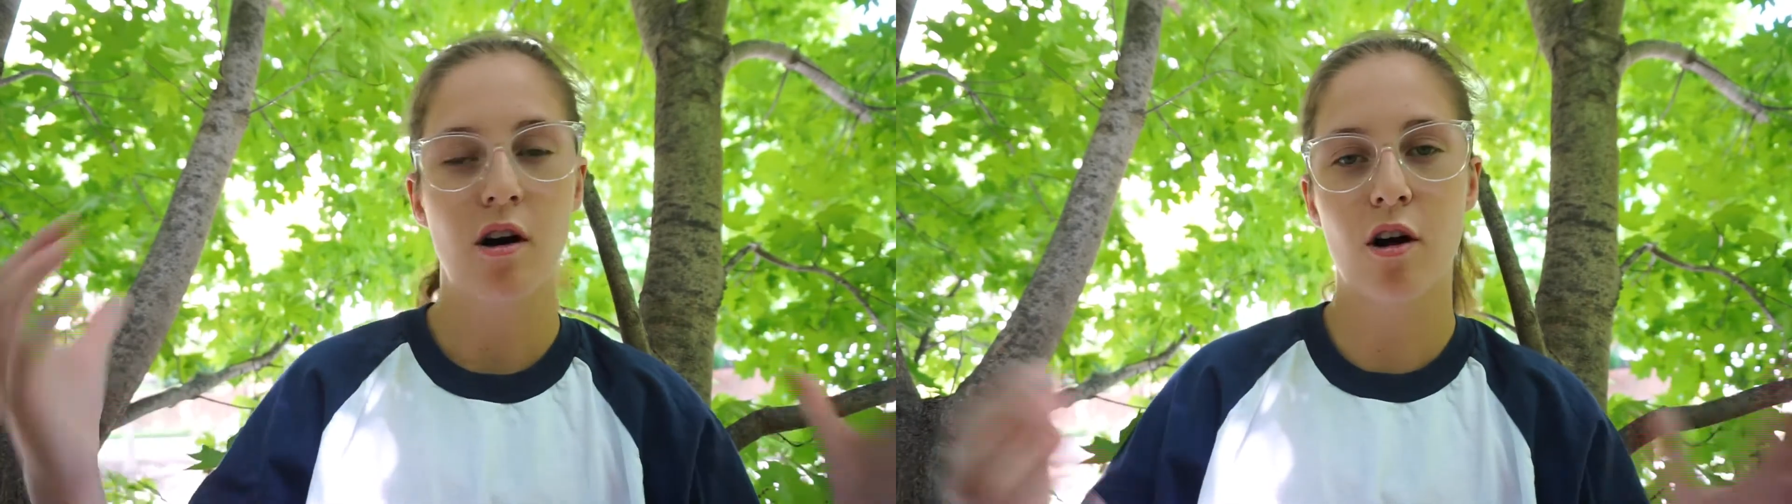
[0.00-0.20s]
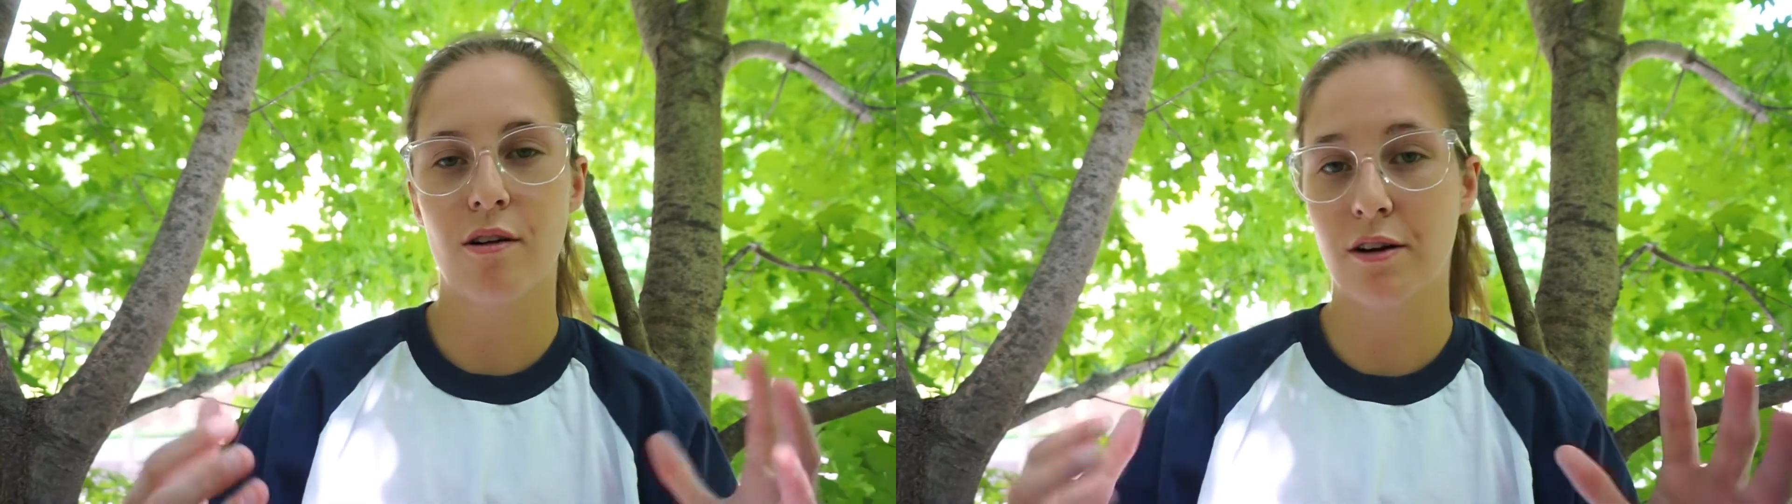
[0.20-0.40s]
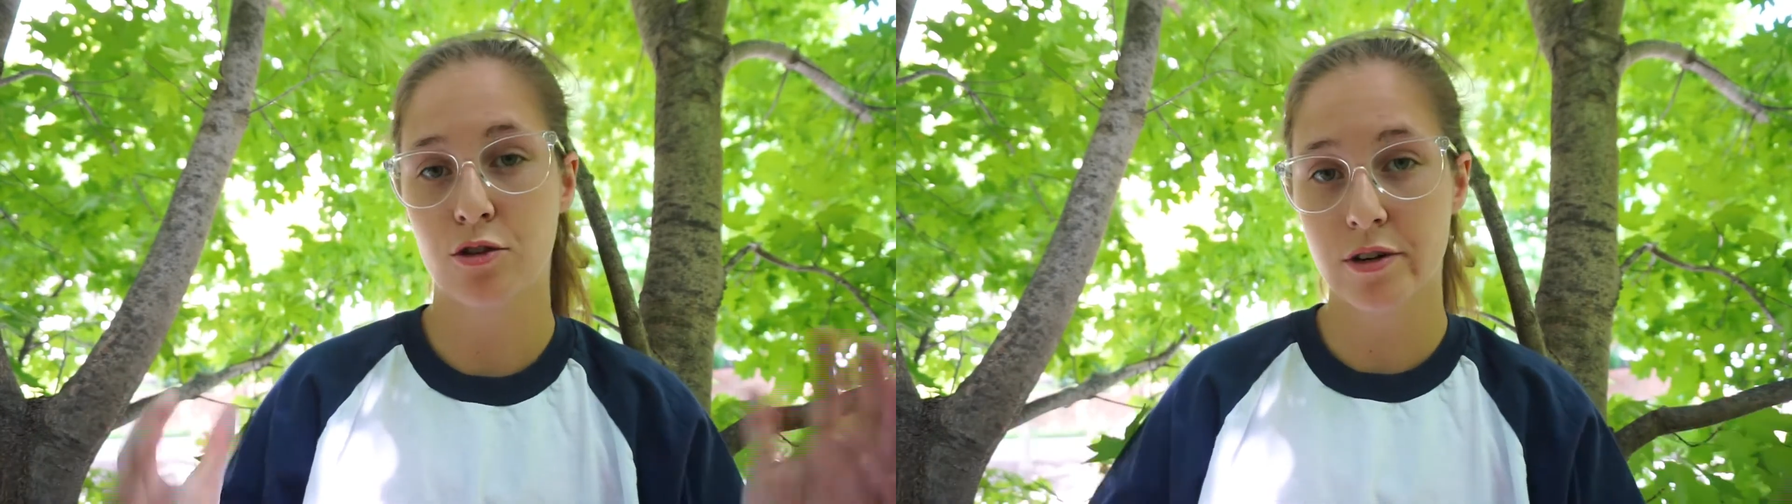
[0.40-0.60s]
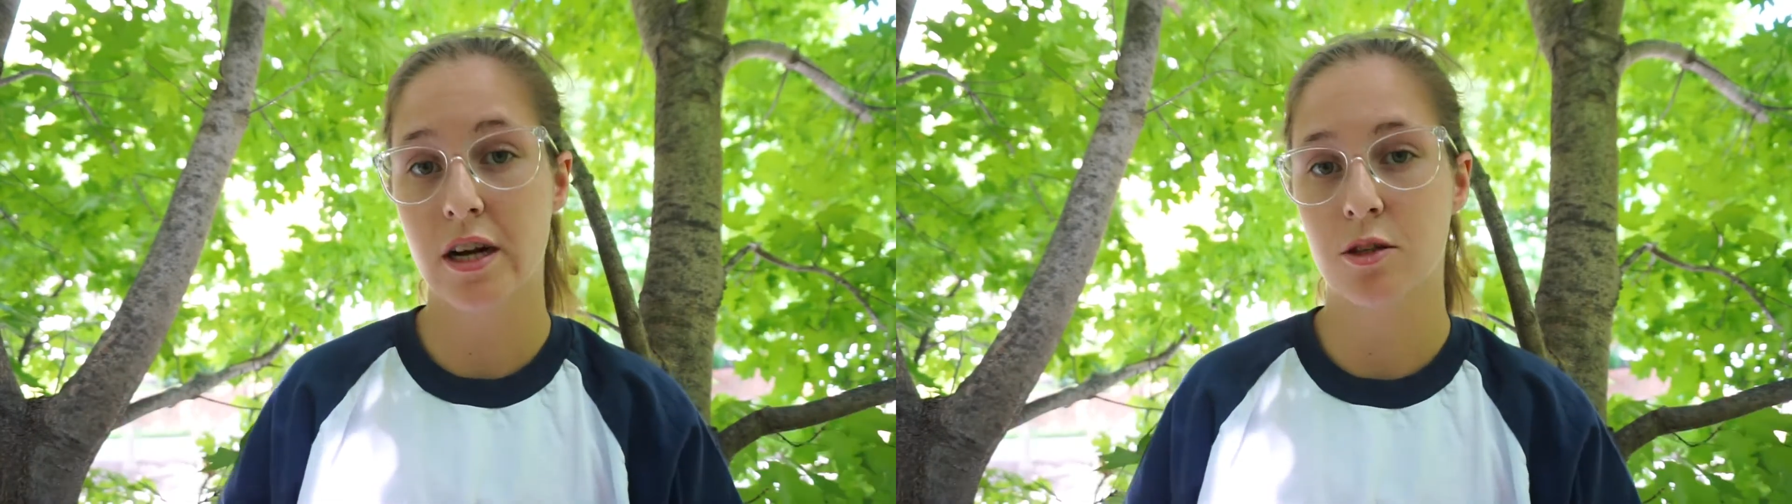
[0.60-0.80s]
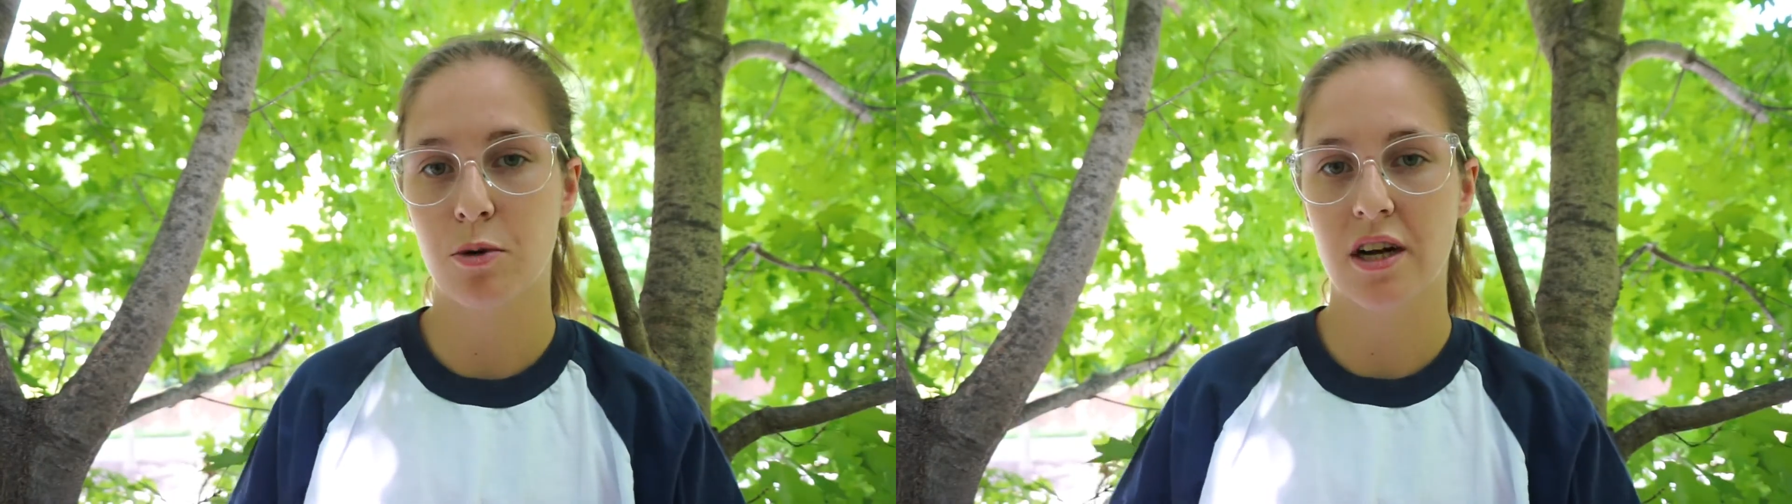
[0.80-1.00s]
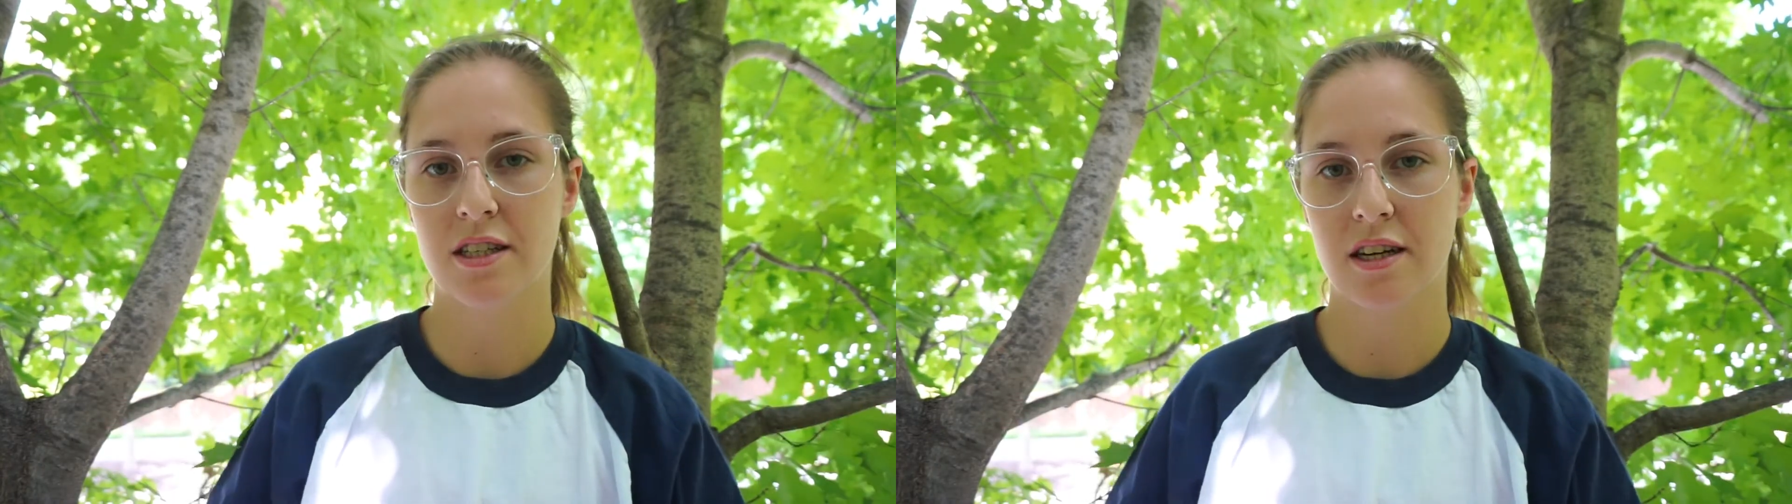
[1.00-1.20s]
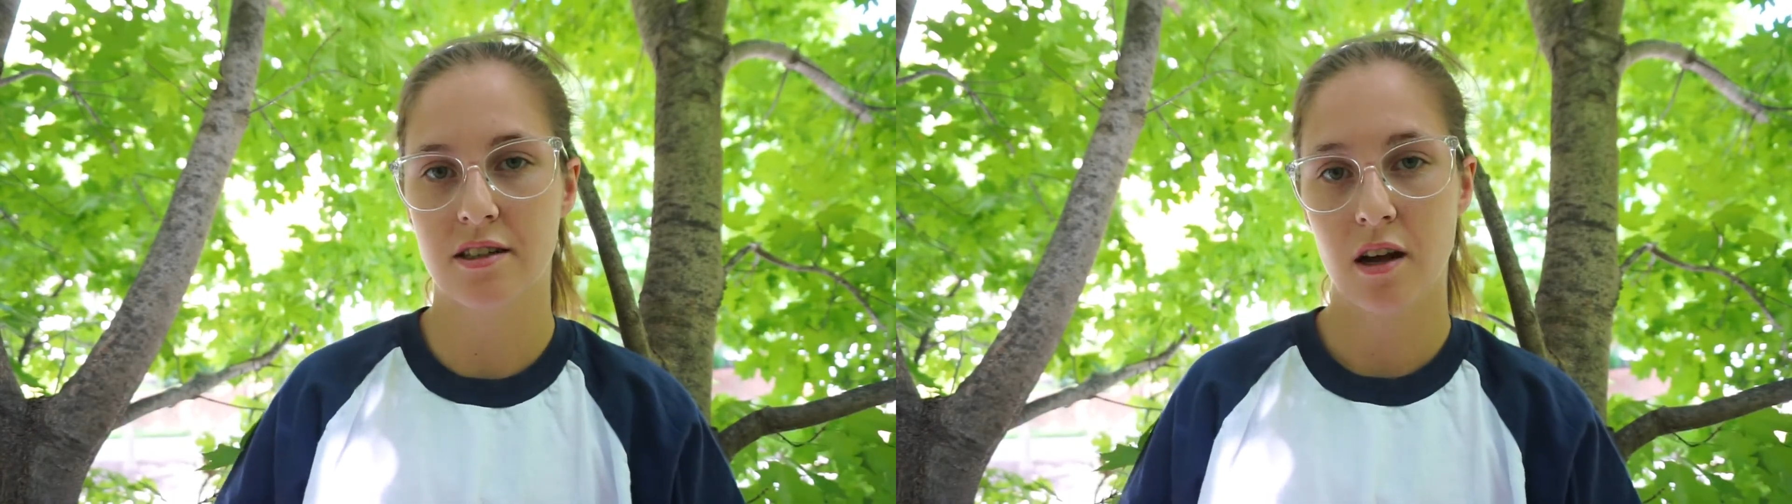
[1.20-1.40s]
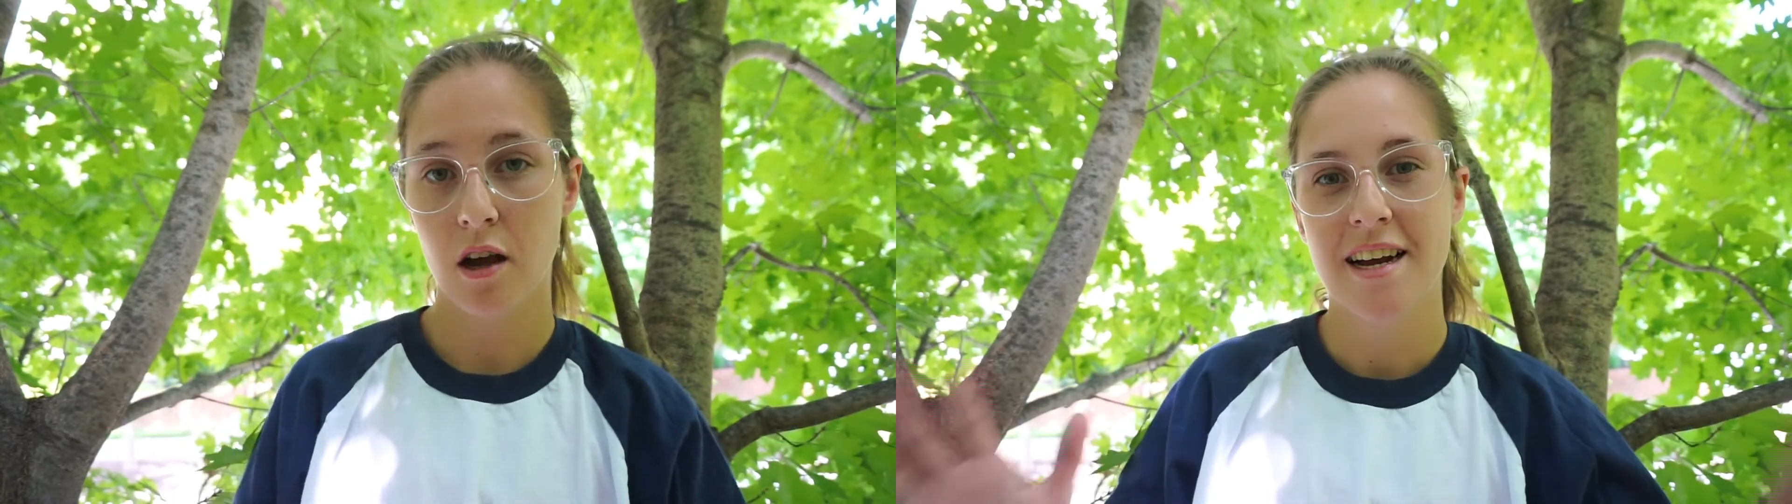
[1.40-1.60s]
all-around treehouse process.